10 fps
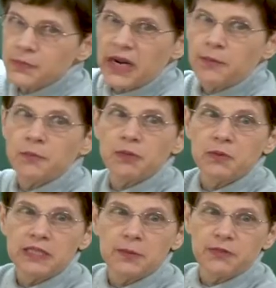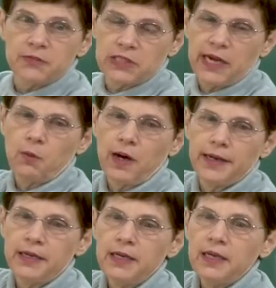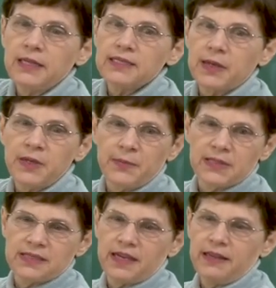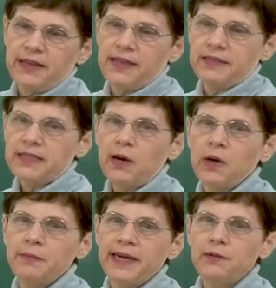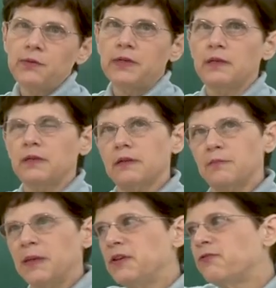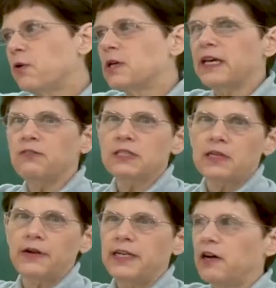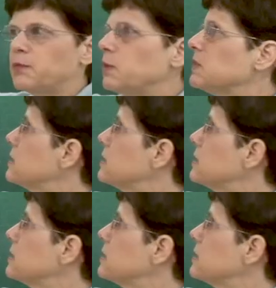probably reasonable for Taiwan. Some people say that in Taiwan Mandarin, maybe four levels are enough, but we'll